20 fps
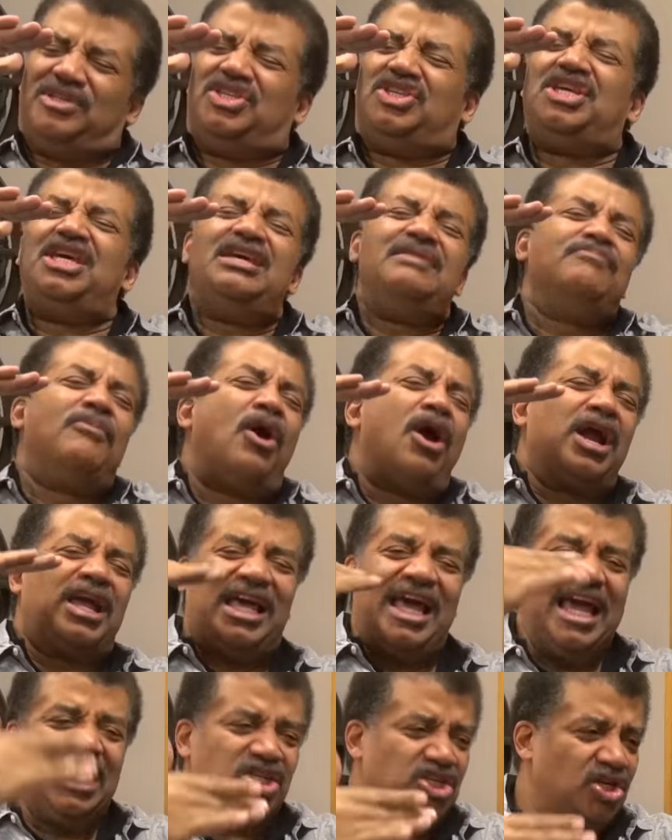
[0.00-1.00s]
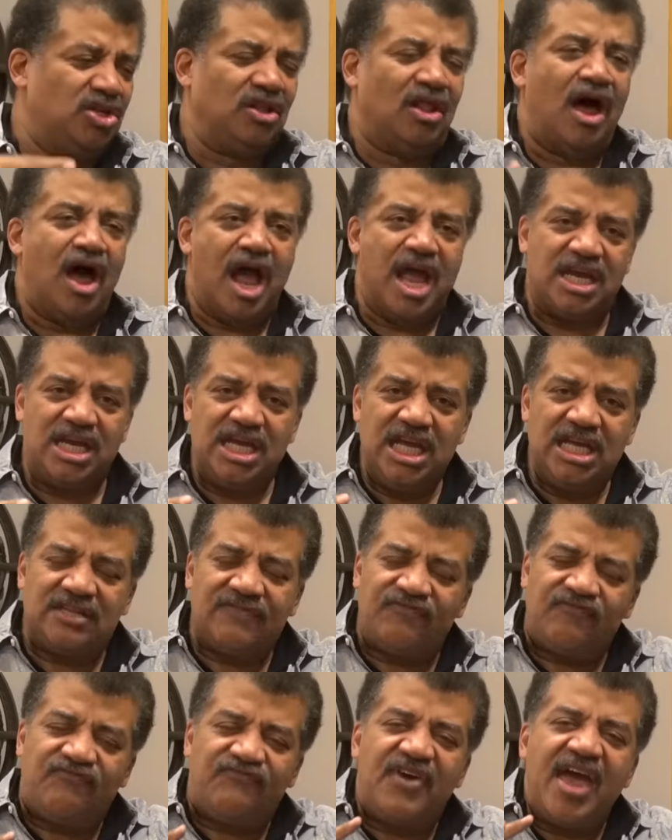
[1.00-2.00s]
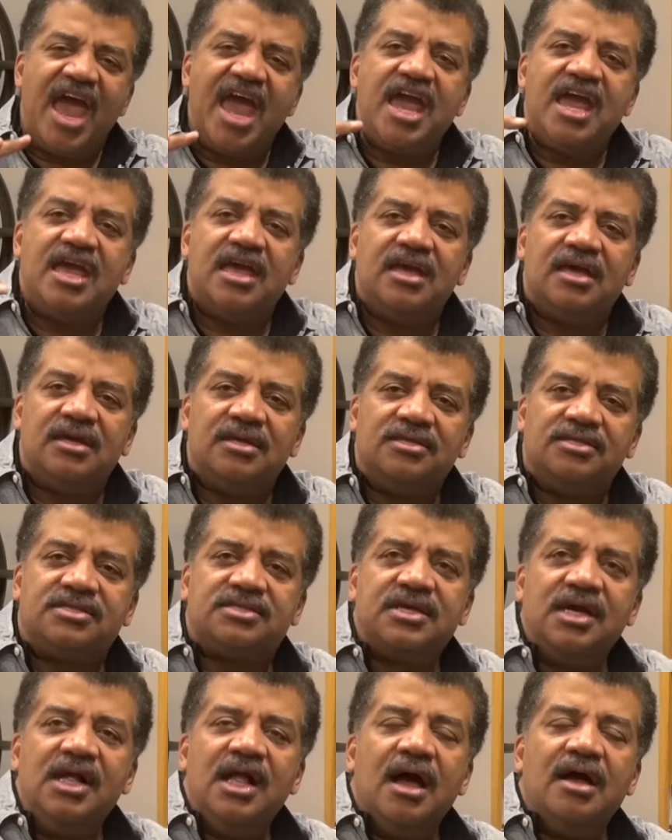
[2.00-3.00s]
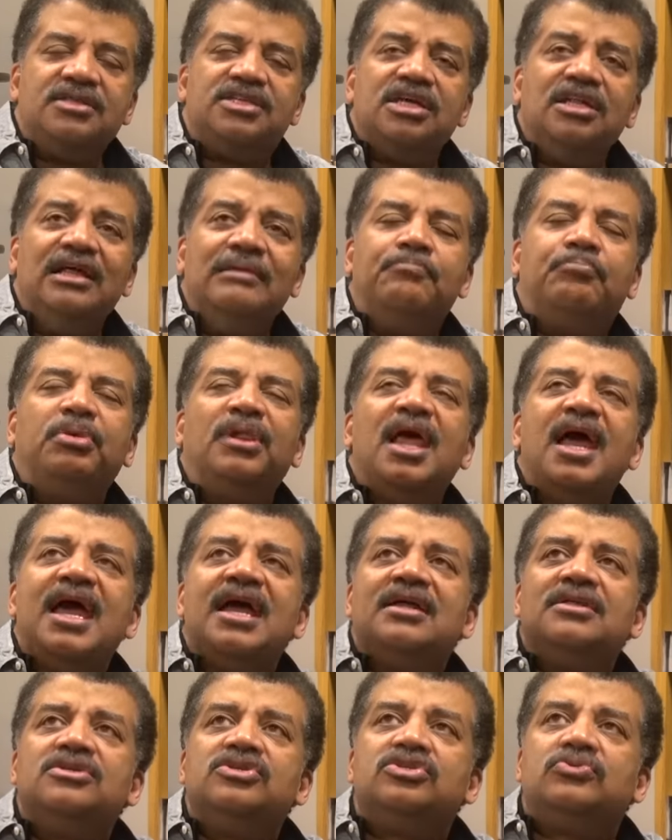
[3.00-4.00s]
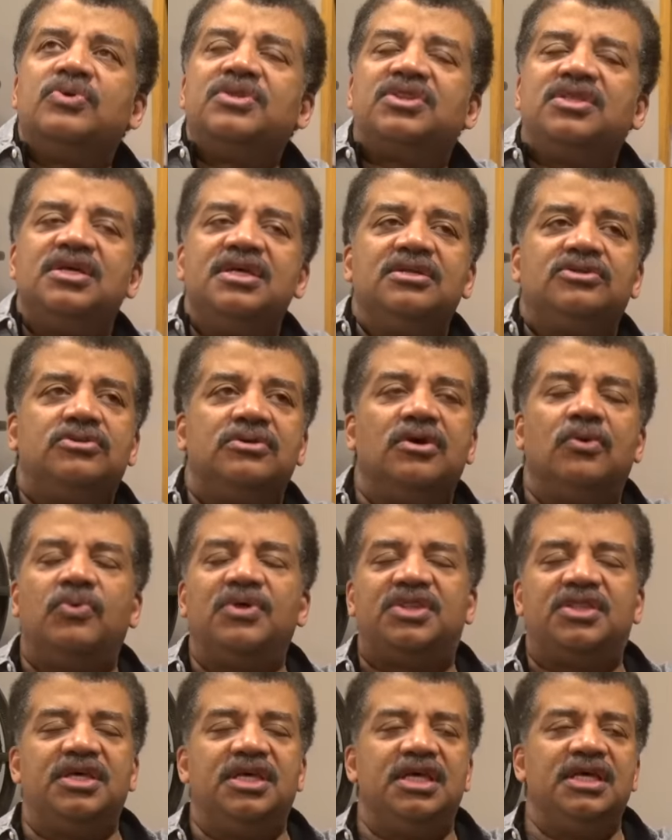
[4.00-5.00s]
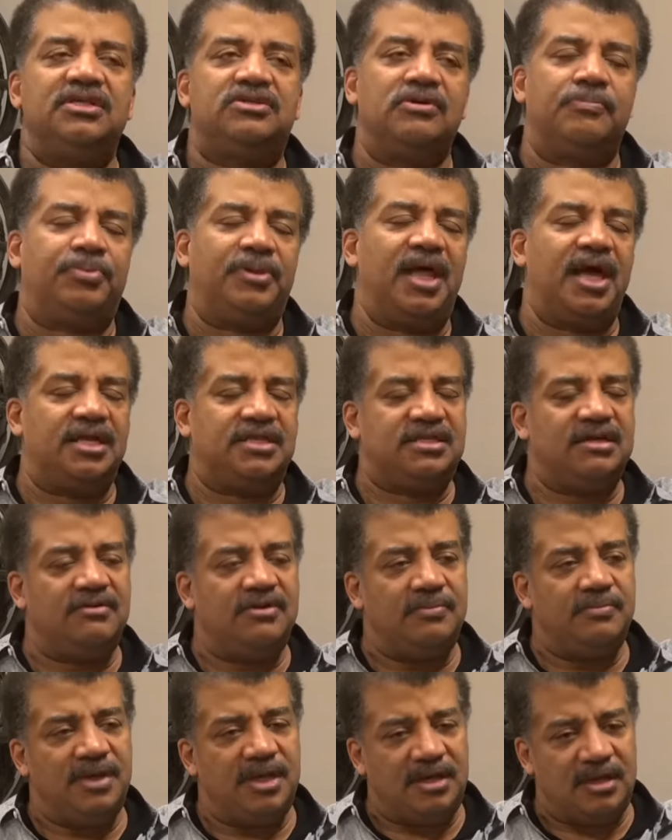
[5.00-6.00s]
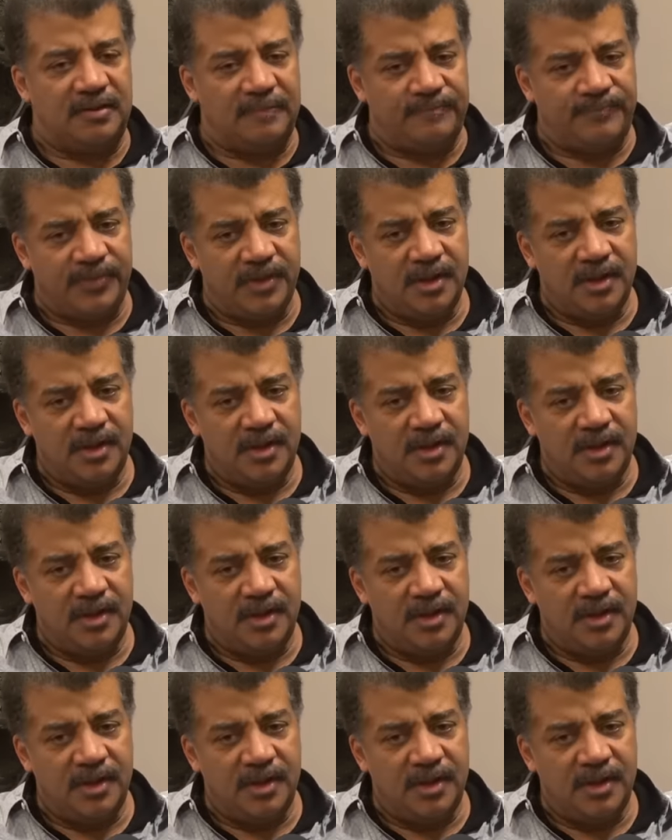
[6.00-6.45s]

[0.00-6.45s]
demarcation line. It fades until it blends with the inter, with the interplanetary medium.